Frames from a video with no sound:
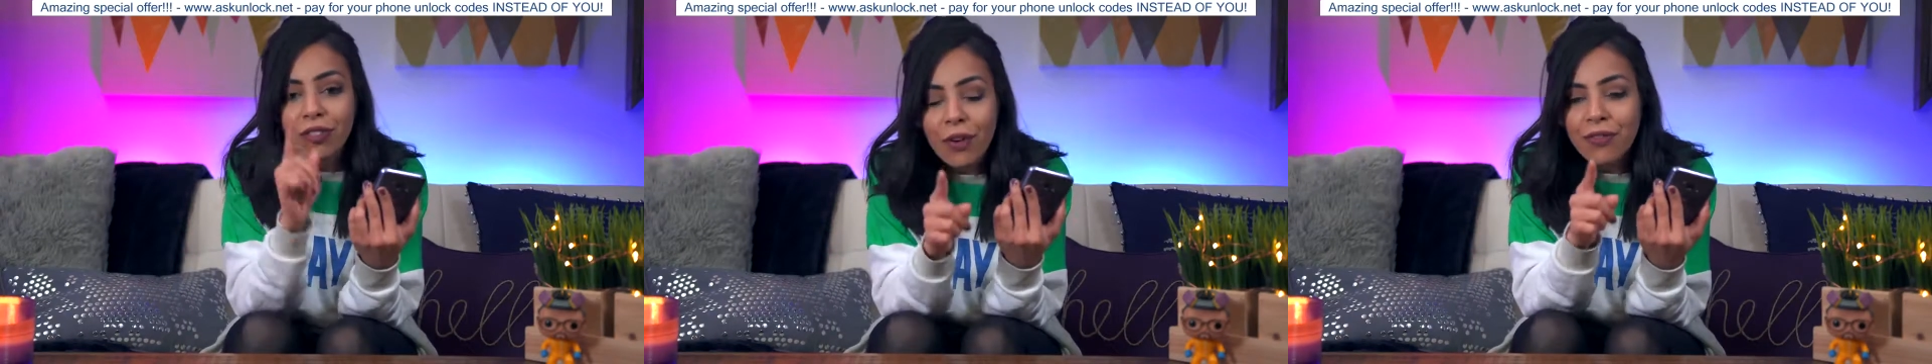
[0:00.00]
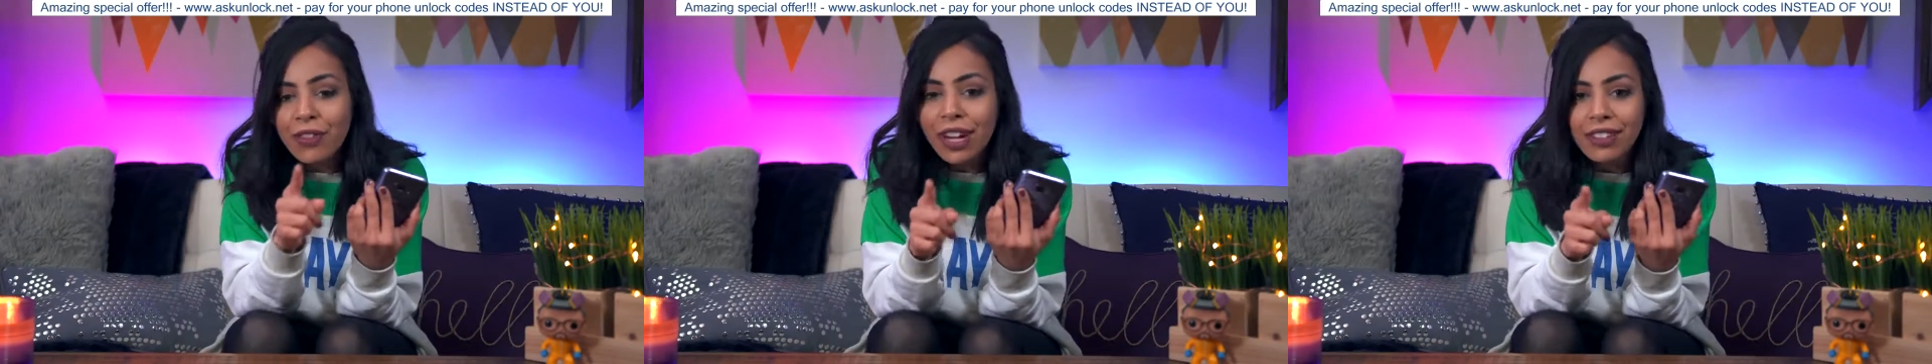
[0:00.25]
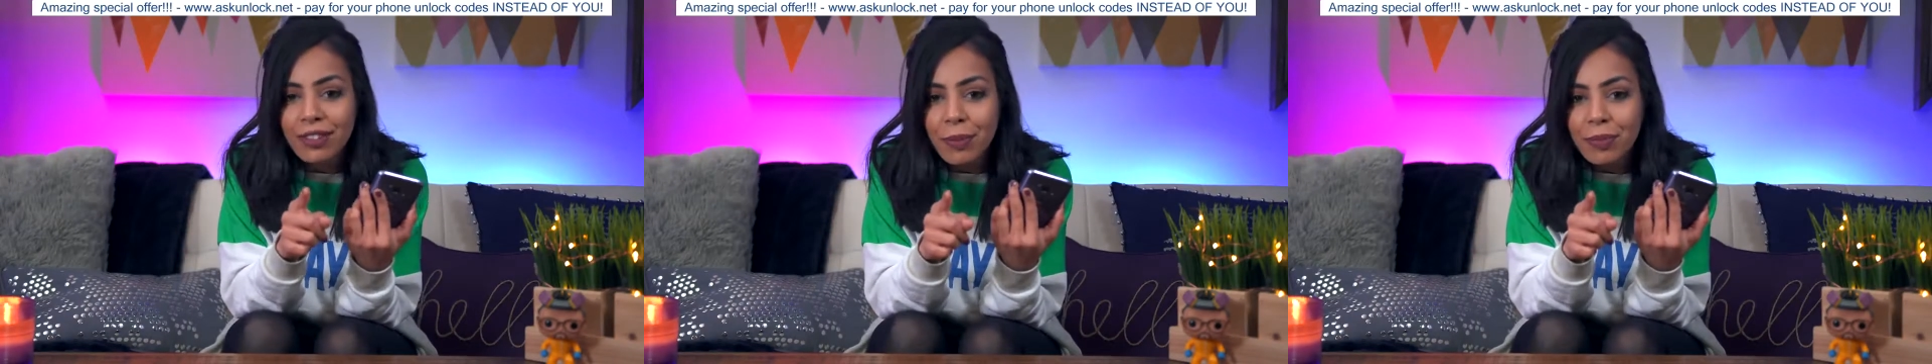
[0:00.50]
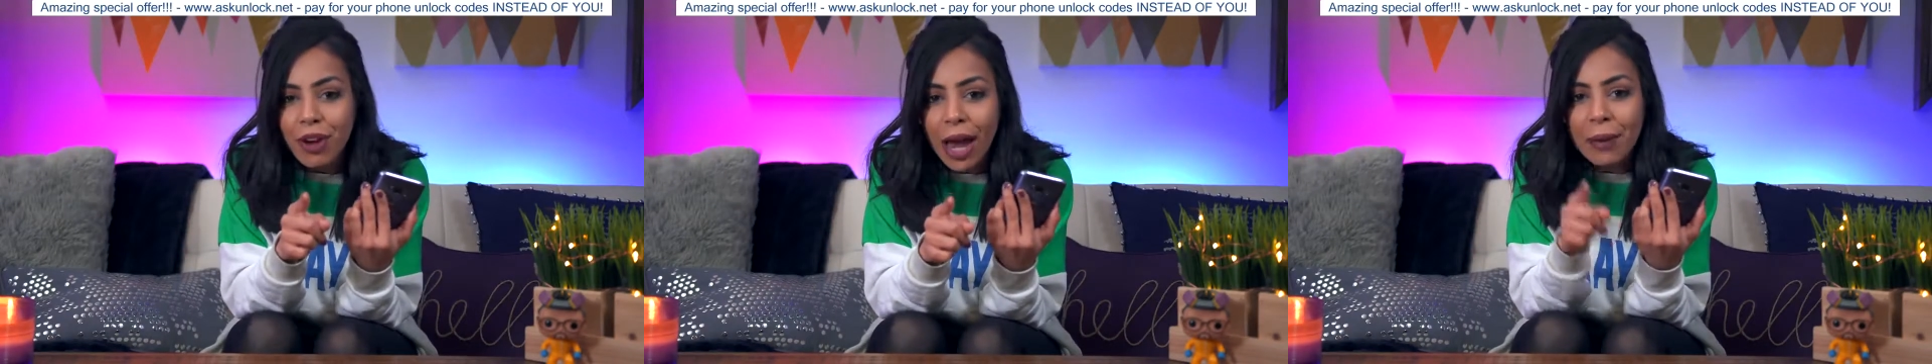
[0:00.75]
Don't forget to
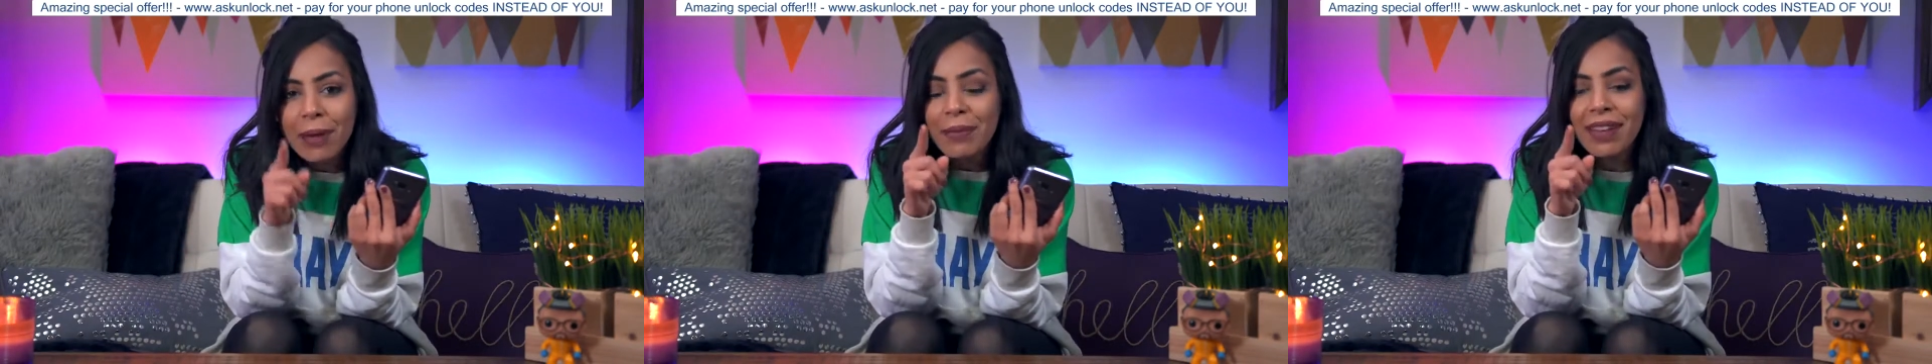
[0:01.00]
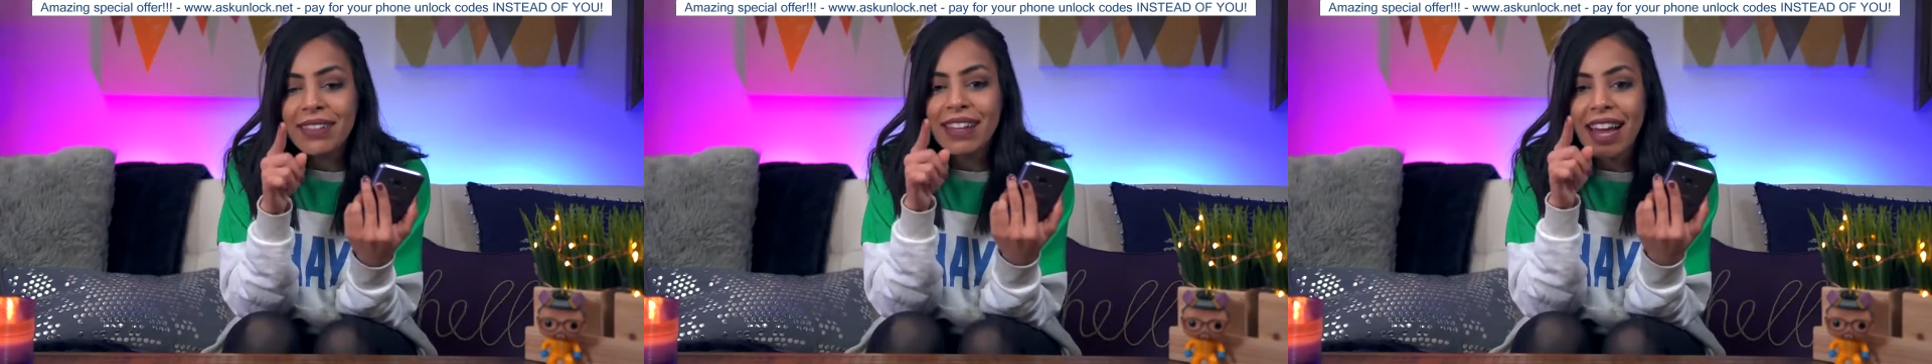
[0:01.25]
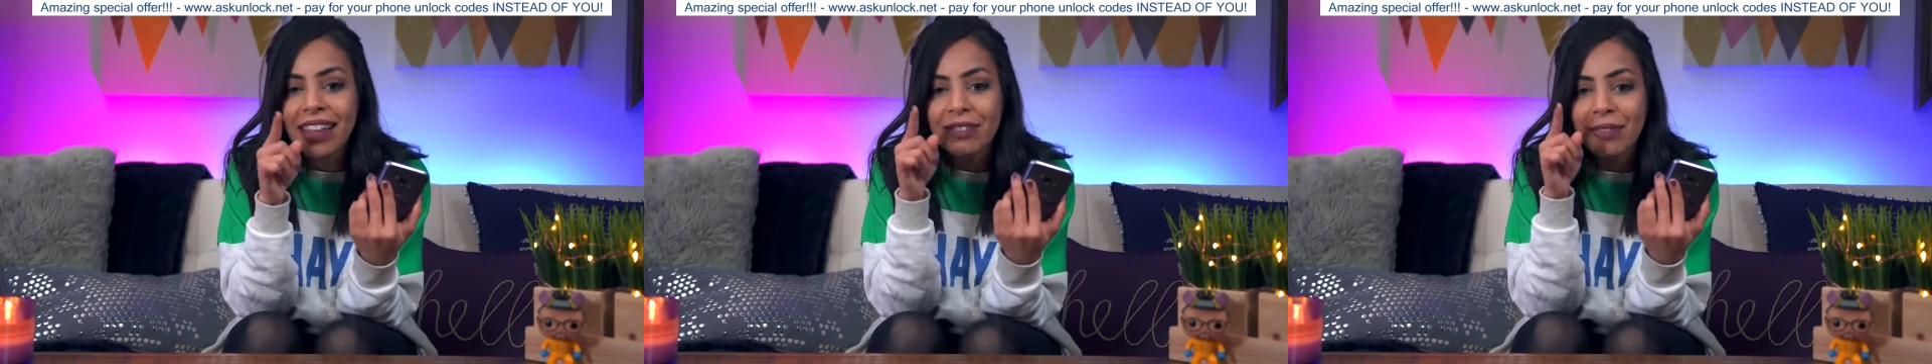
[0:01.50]
subscribe because I got